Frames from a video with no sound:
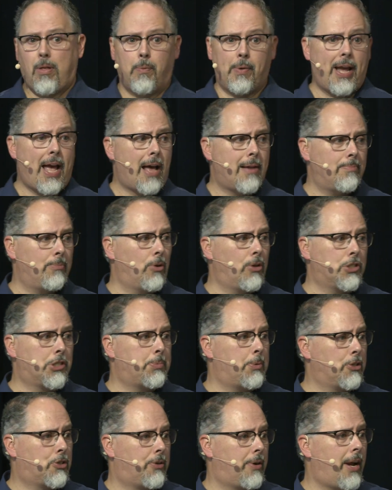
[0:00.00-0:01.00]
We had
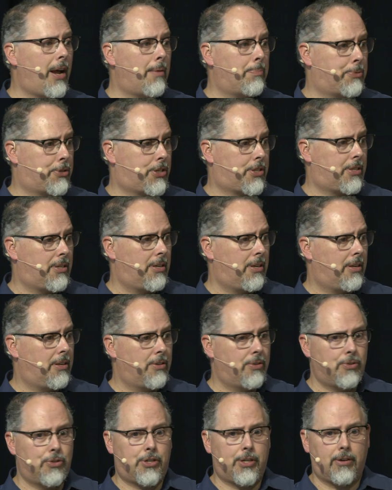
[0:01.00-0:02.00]
multiple trips,
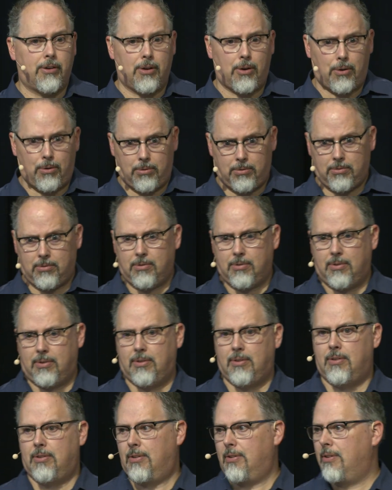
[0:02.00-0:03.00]
zero.
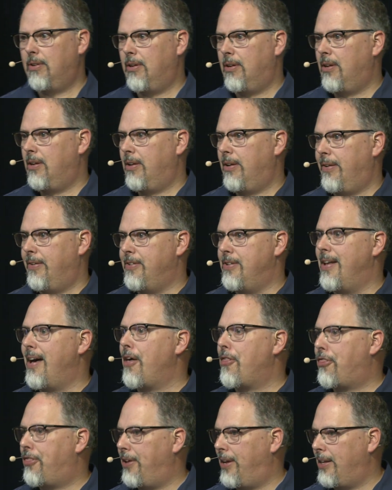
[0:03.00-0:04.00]

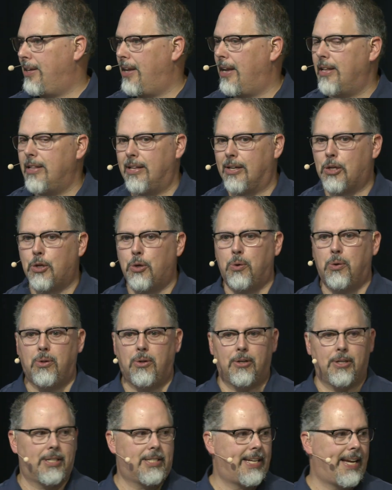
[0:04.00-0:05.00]
Nothing in the
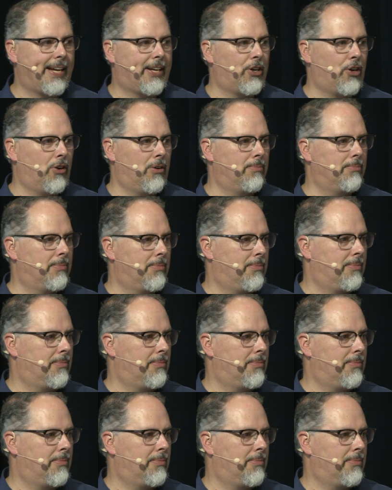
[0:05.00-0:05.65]
cooler to take home.